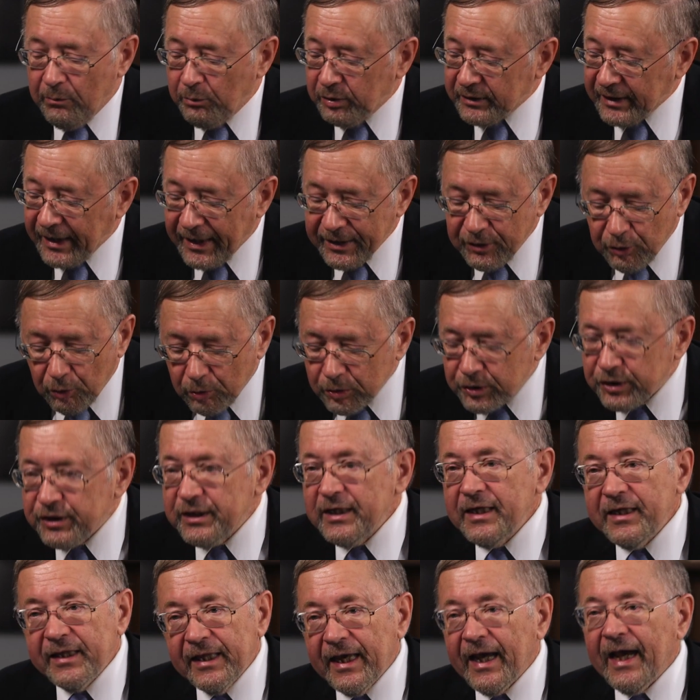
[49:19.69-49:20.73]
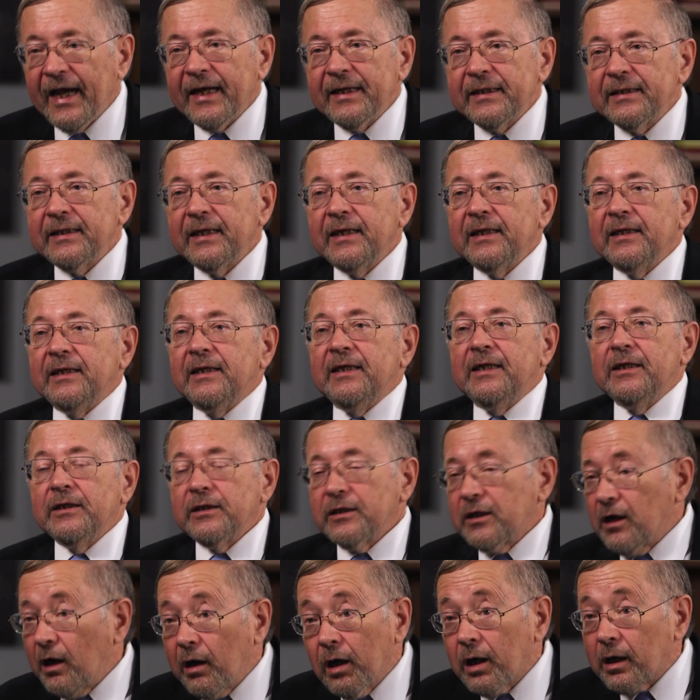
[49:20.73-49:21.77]
But I don't see that in
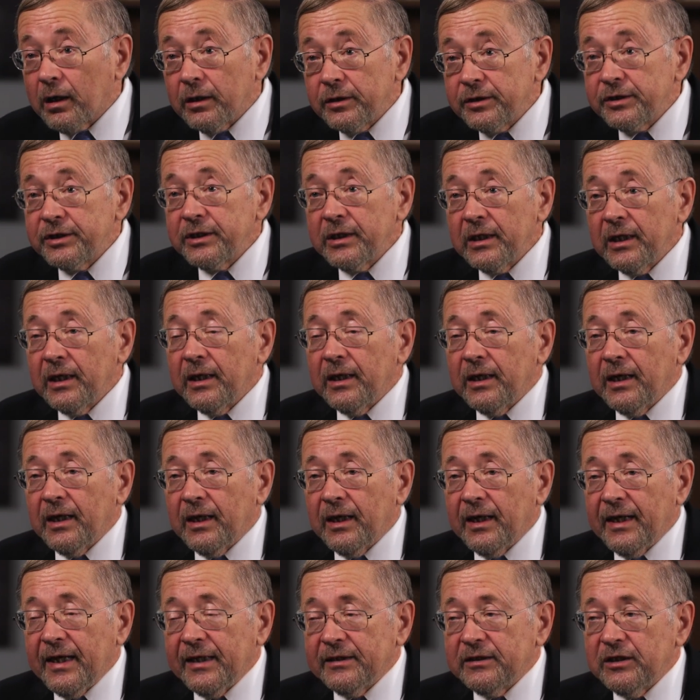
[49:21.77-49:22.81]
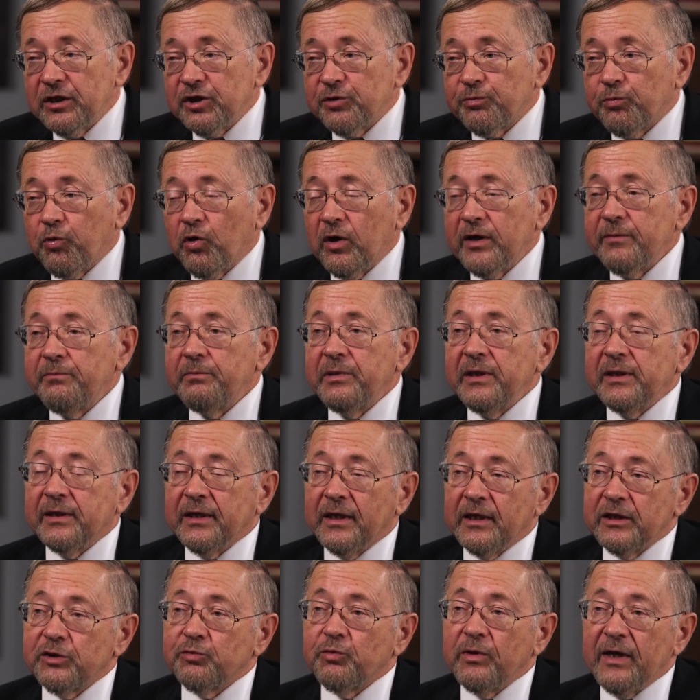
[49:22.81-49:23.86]
the cards at this point,
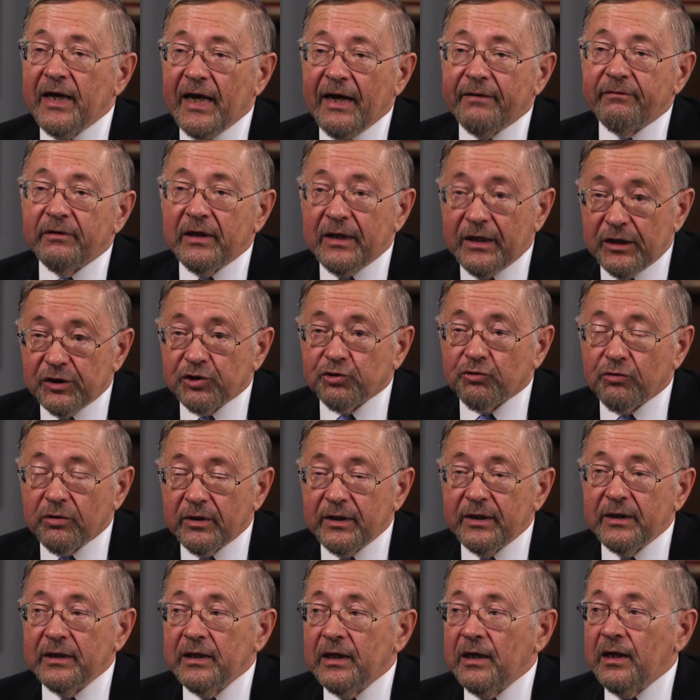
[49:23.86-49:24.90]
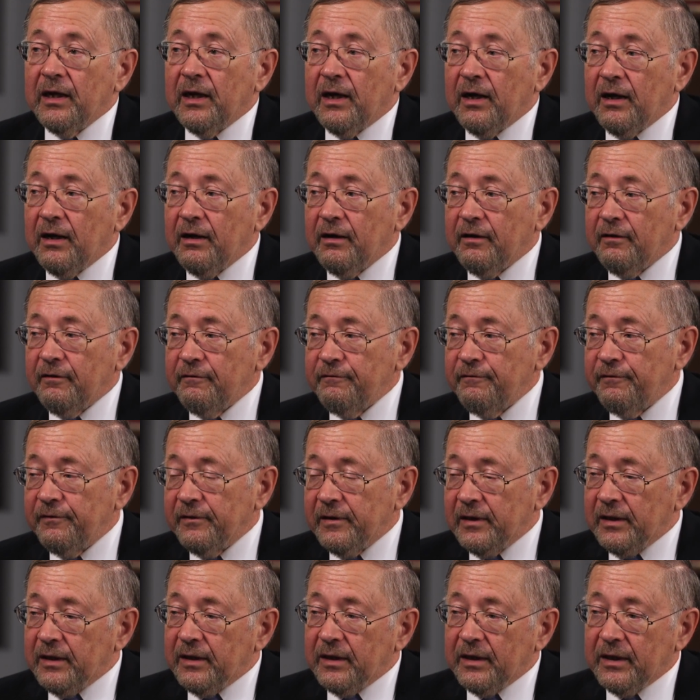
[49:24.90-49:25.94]
because we have a history of
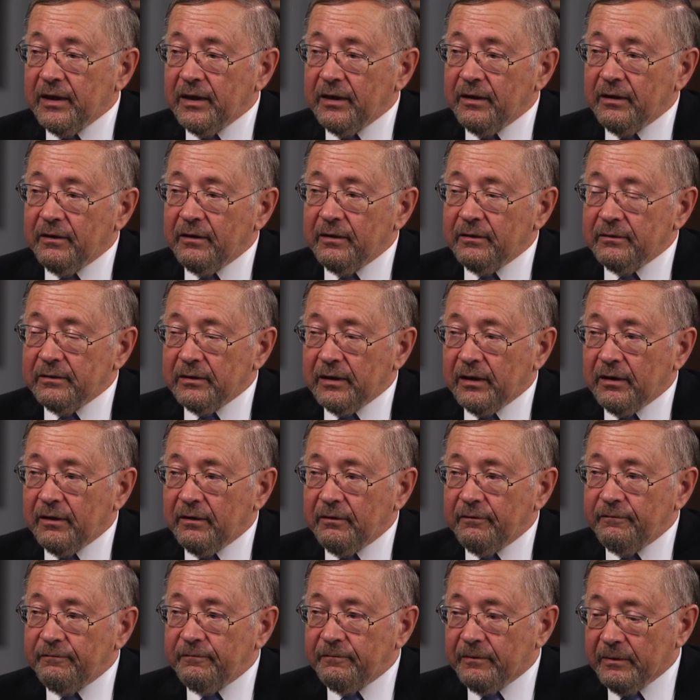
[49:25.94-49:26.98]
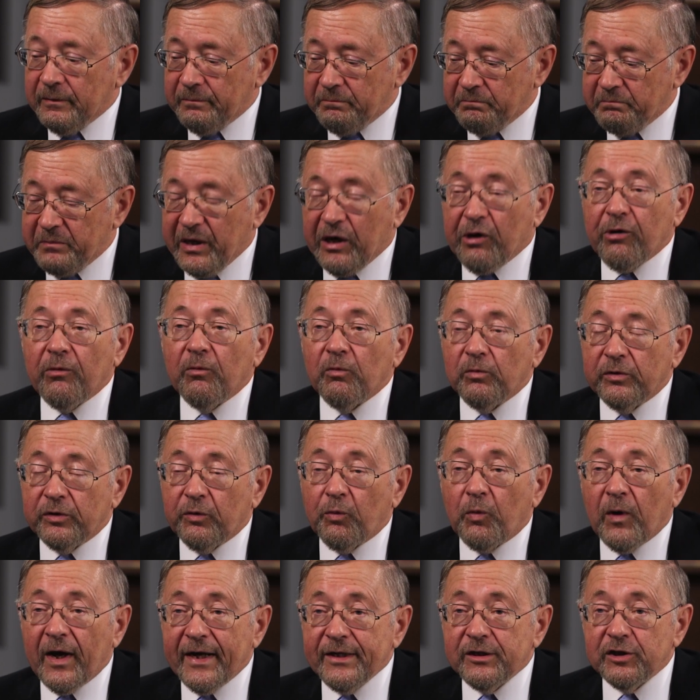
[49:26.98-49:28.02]
the
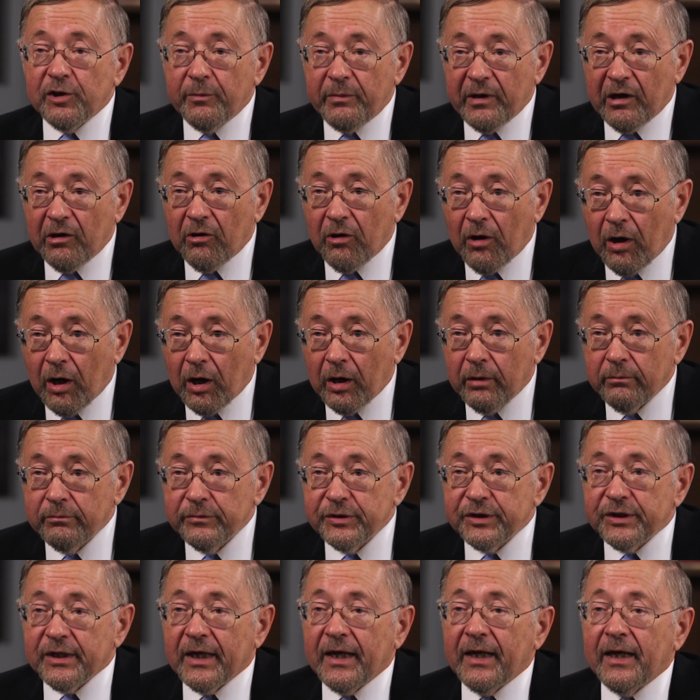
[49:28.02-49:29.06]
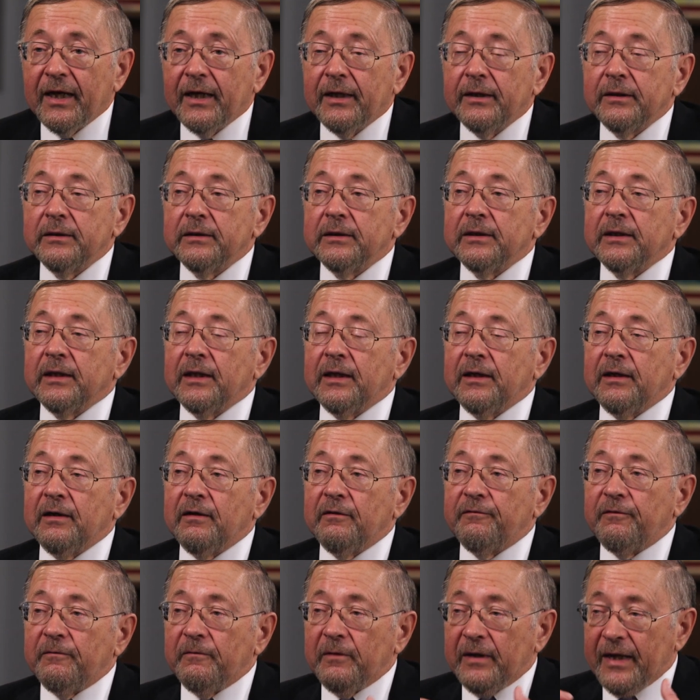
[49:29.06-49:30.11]
right to bear arms and
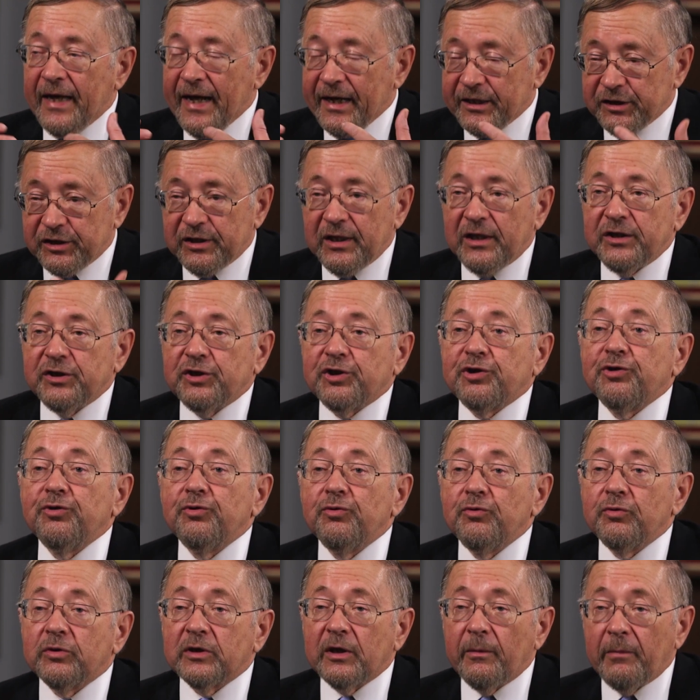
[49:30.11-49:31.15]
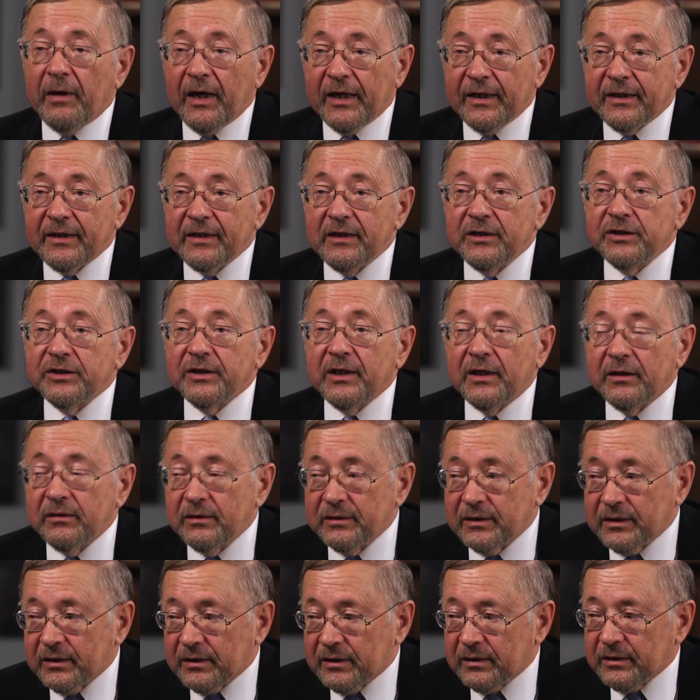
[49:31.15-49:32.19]
access to commodities that
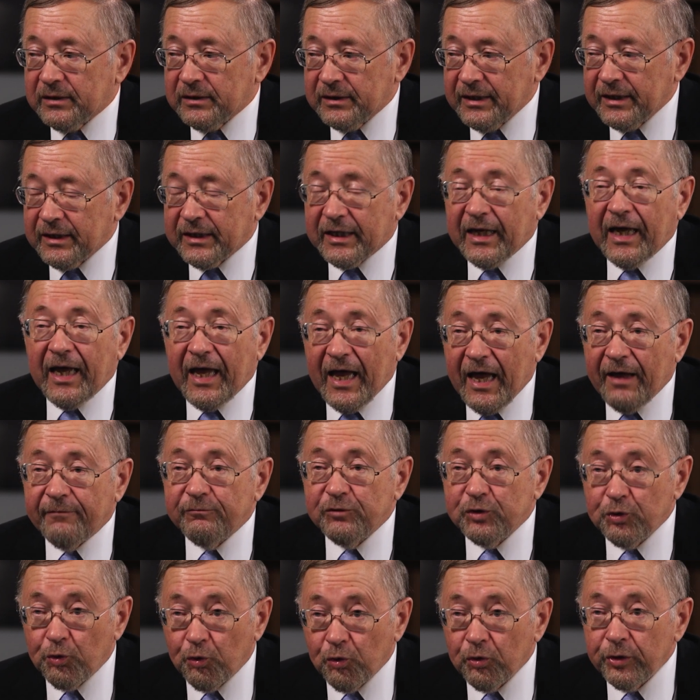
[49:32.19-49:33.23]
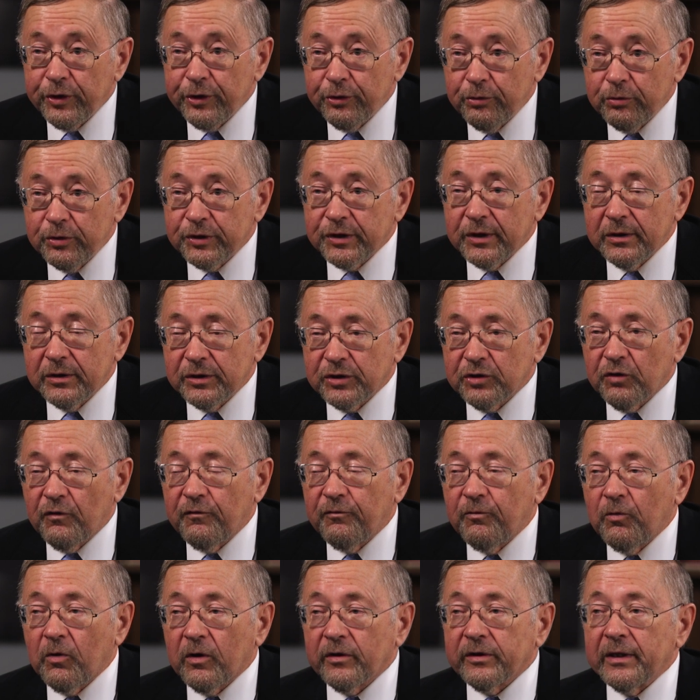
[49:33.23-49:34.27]
can have dual use and so
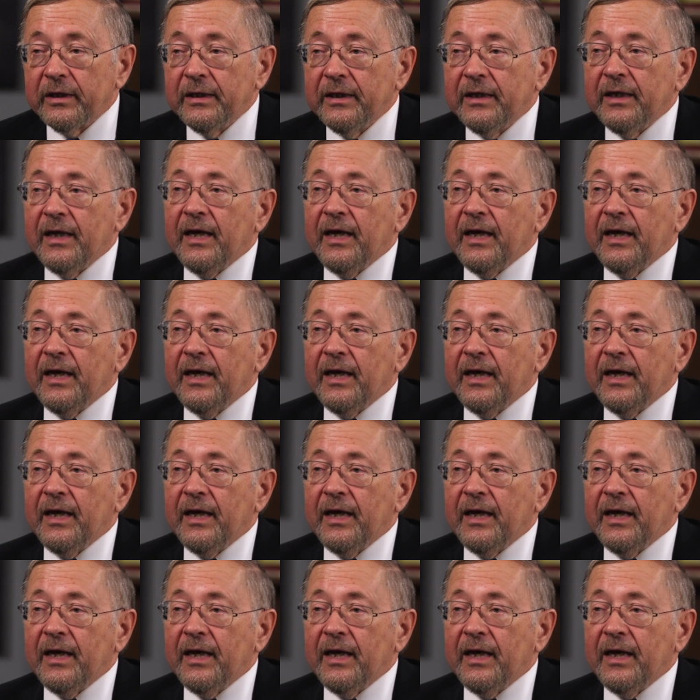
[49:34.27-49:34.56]
forth.